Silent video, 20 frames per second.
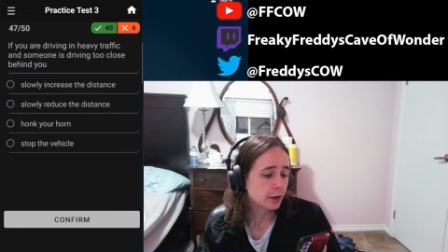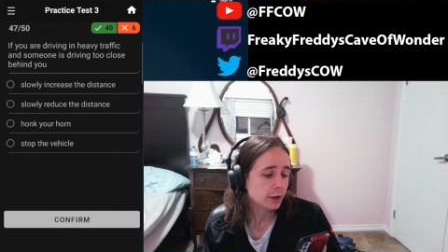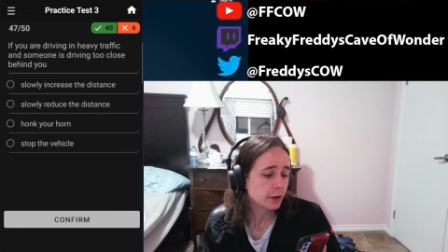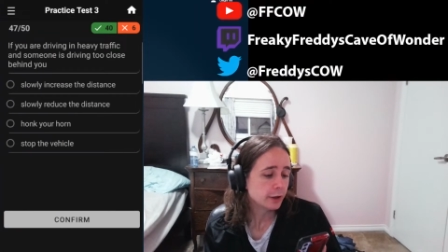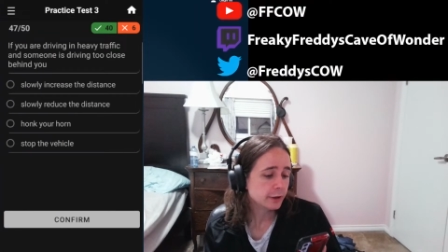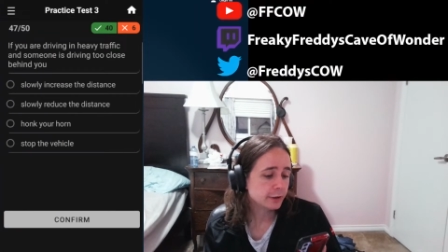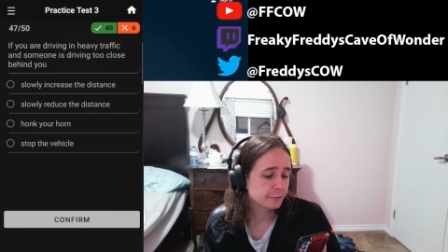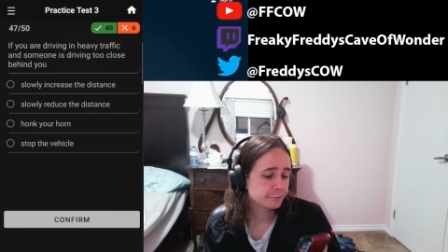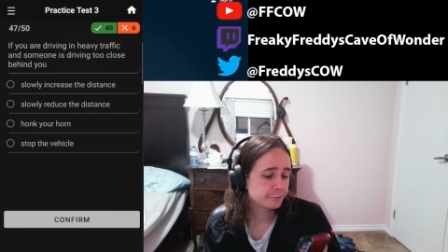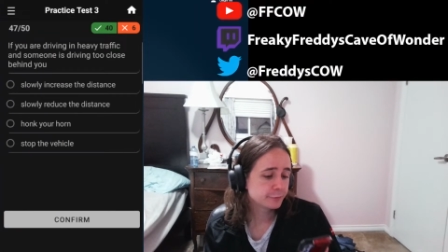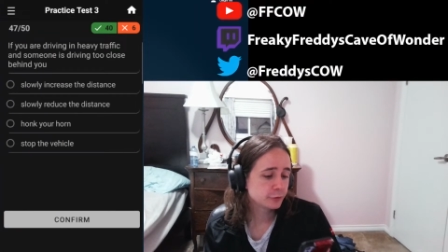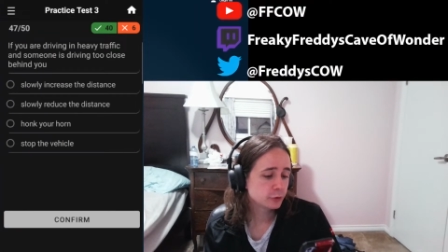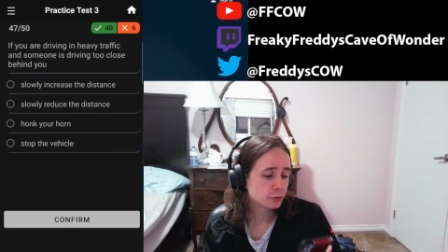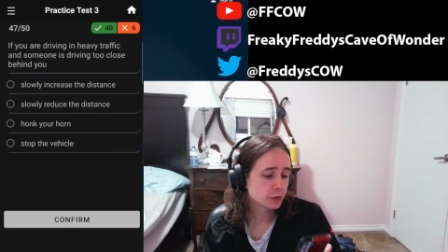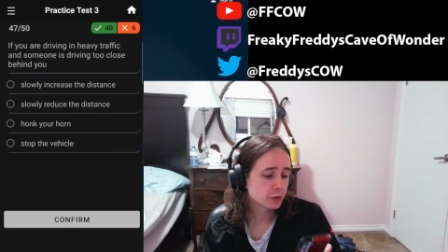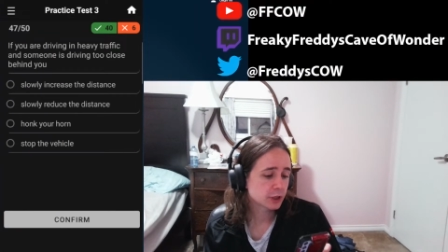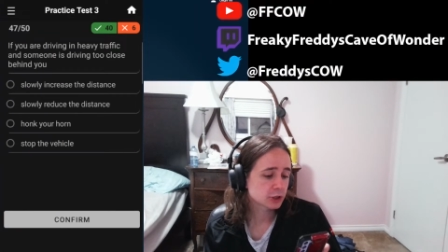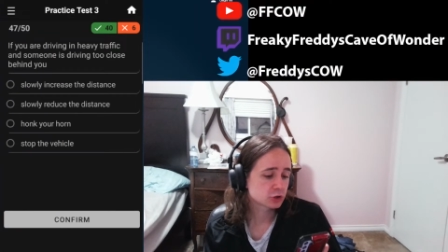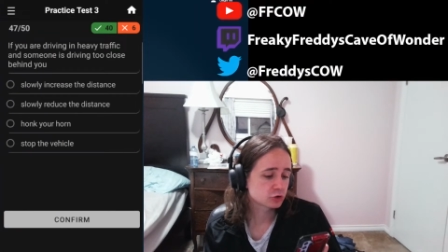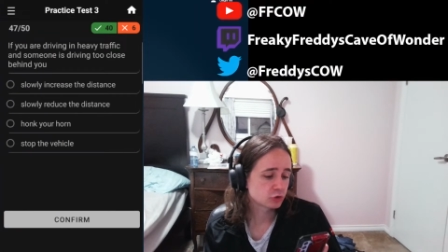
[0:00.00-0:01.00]
If you
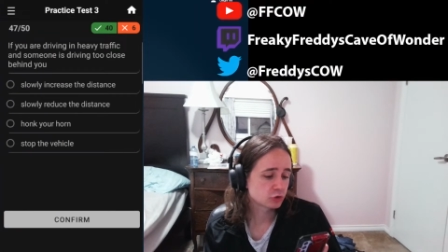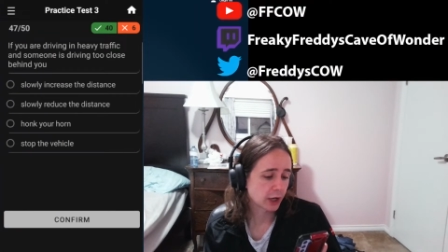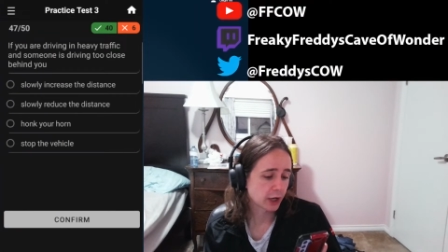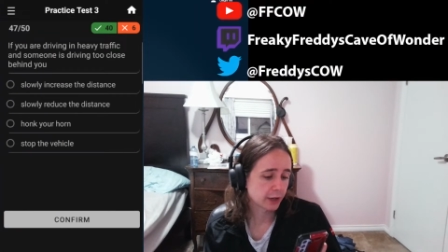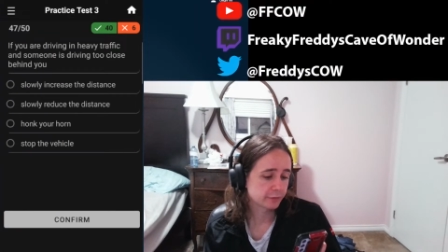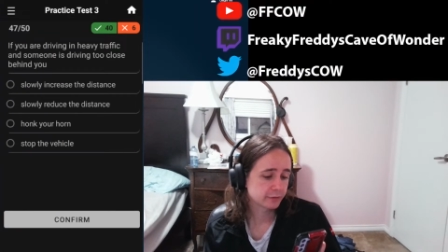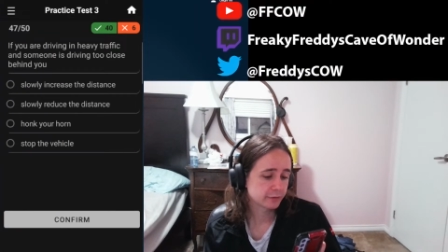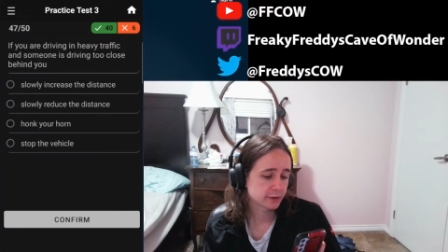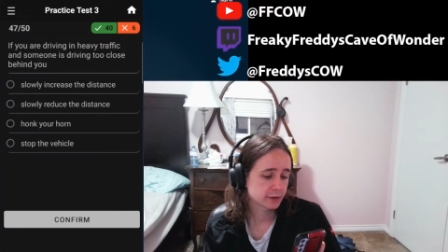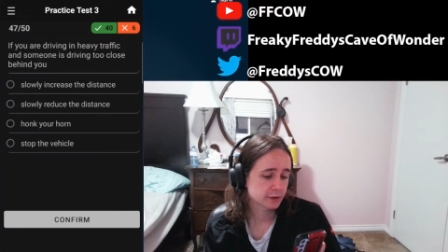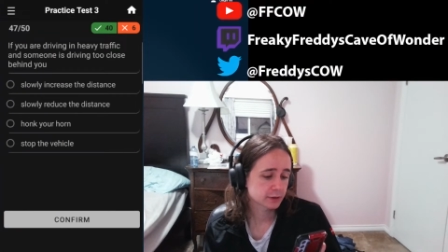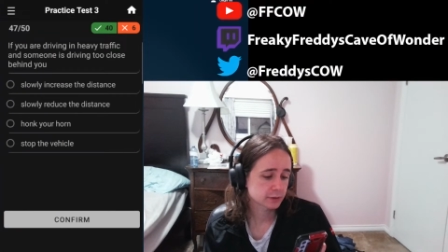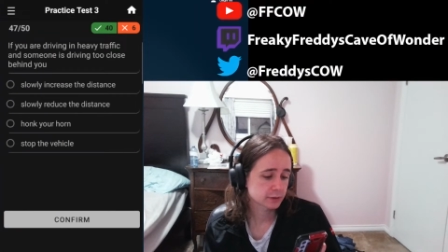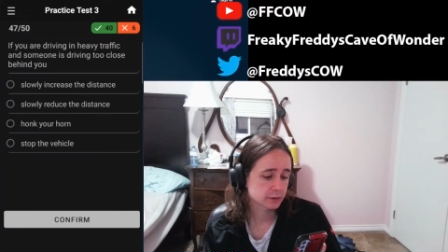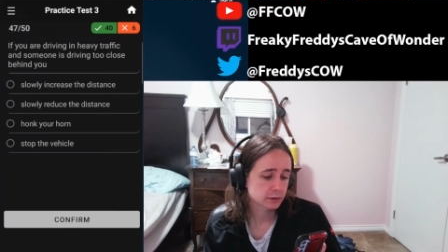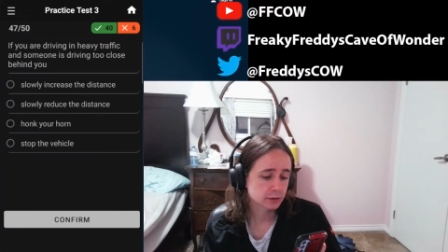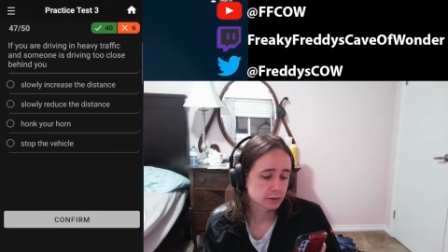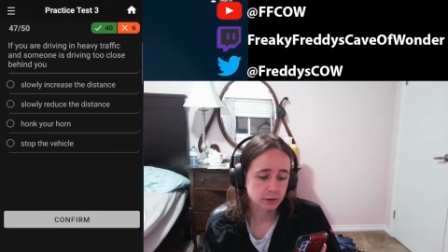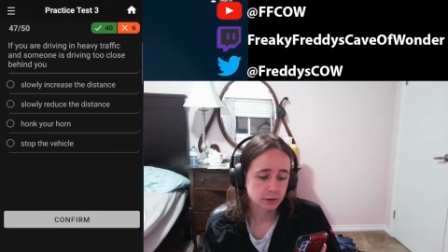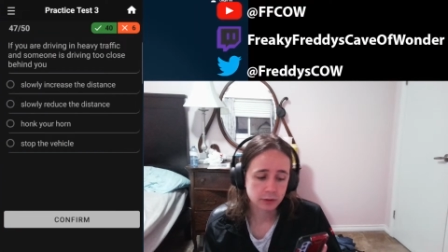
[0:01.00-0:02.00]
are driving
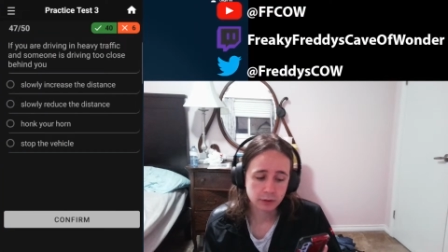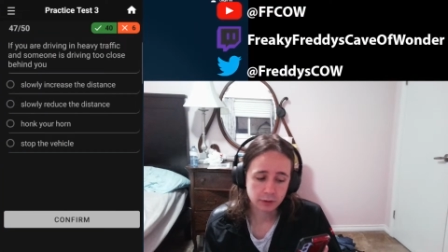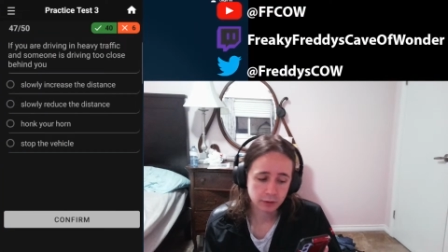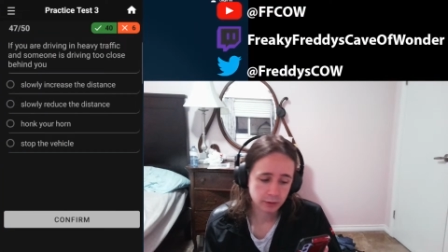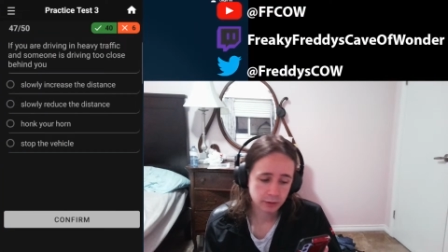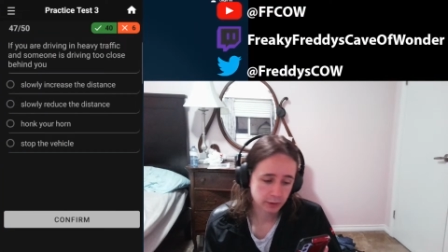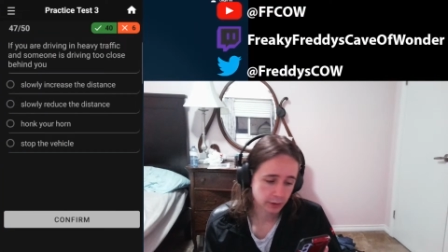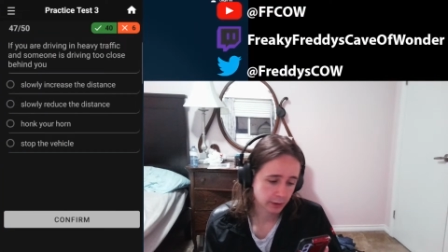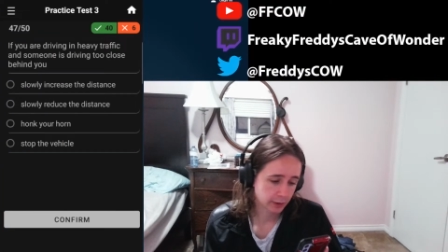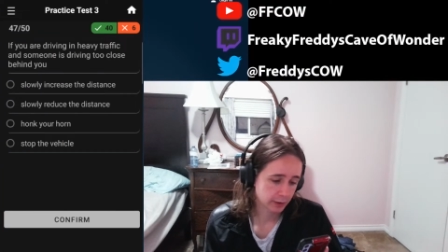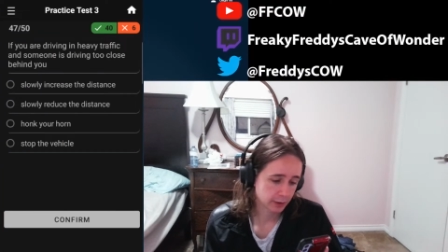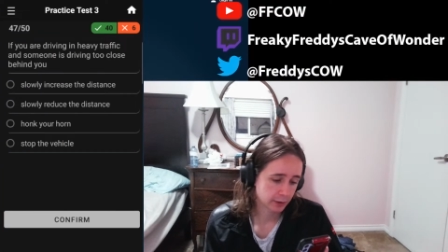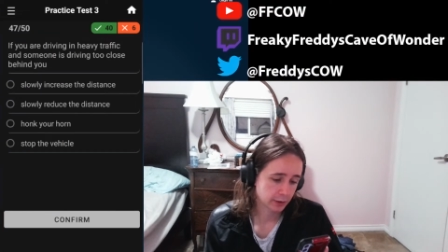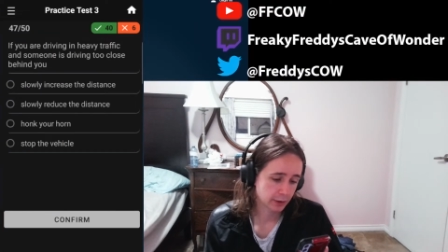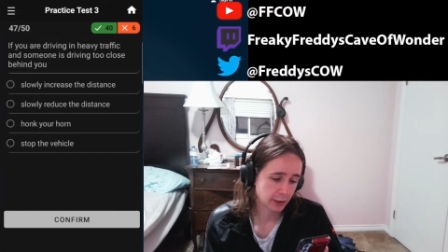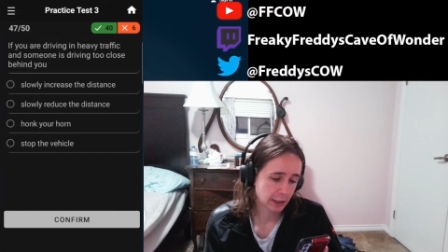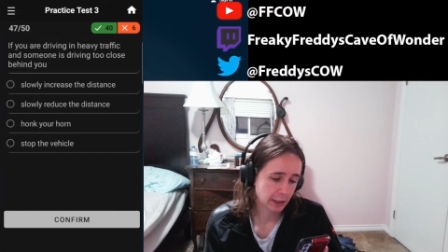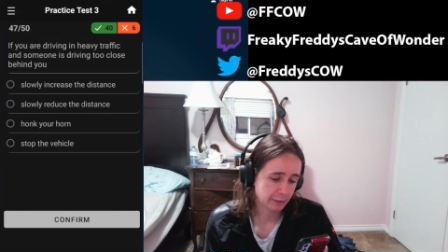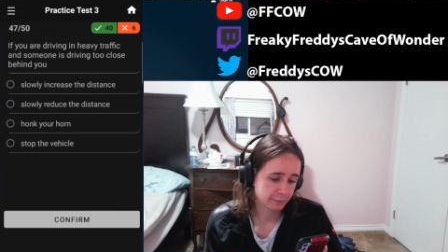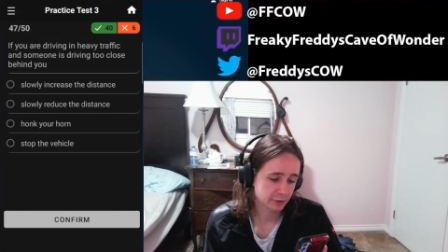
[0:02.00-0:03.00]
in
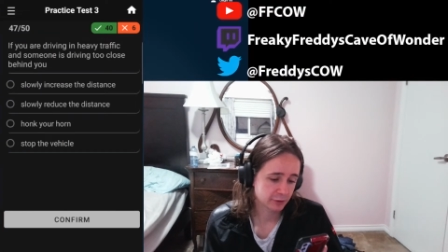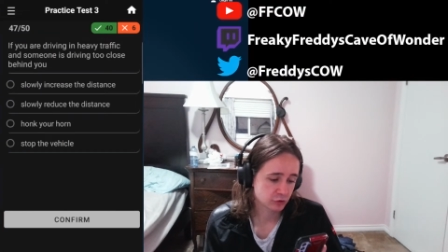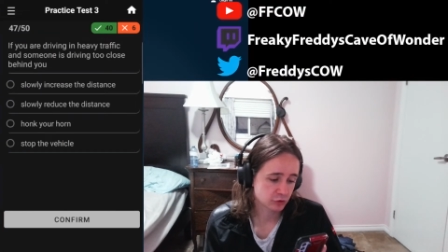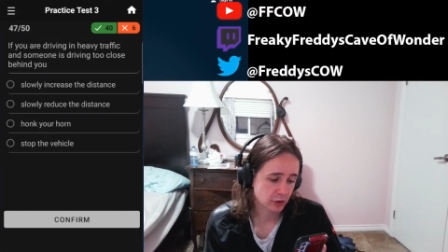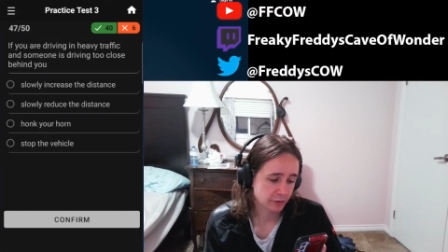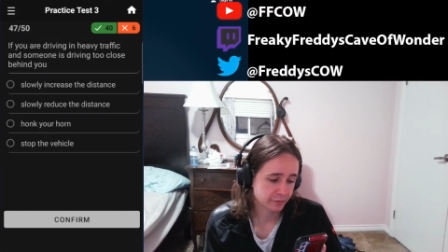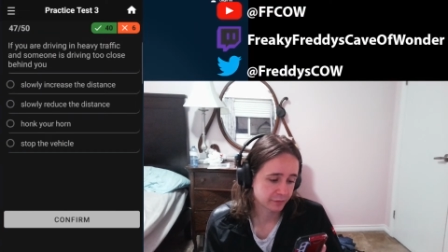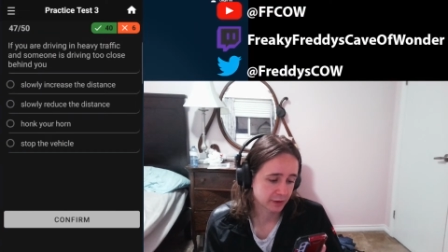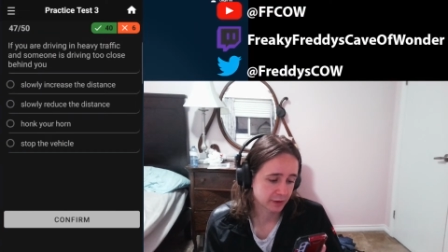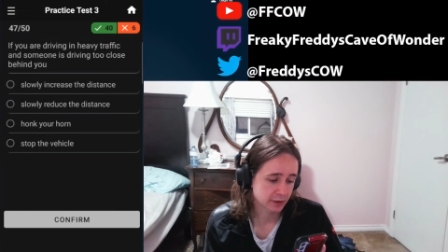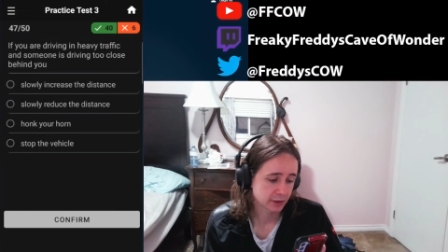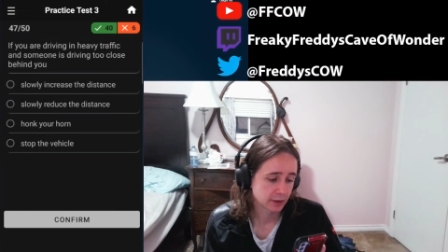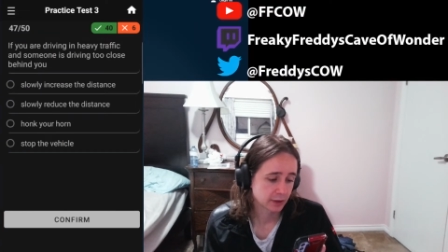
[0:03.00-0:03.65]
heavy traffic